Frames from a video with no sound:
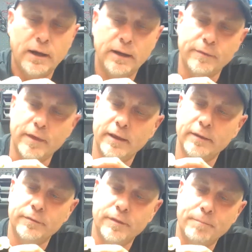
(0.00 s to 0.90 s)
And
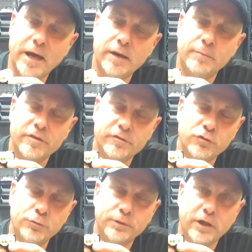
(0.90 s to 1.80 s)
then the bottom of the
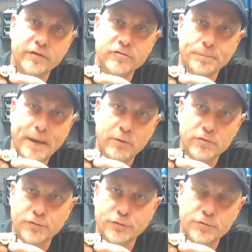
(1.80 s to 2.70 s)
2 plug is your power
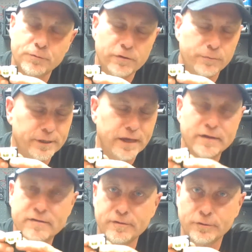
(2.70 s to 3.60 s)
source, whether it be
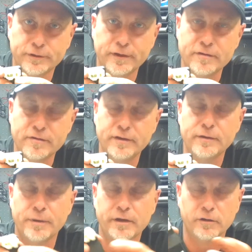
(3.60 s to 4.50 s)
AC or DC,
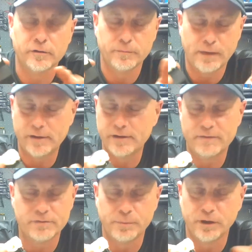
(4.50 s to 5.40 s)
depending on how you
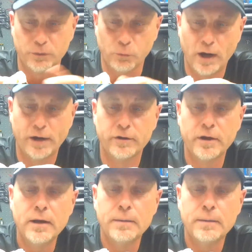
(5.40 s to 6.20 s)
have the buggy wired,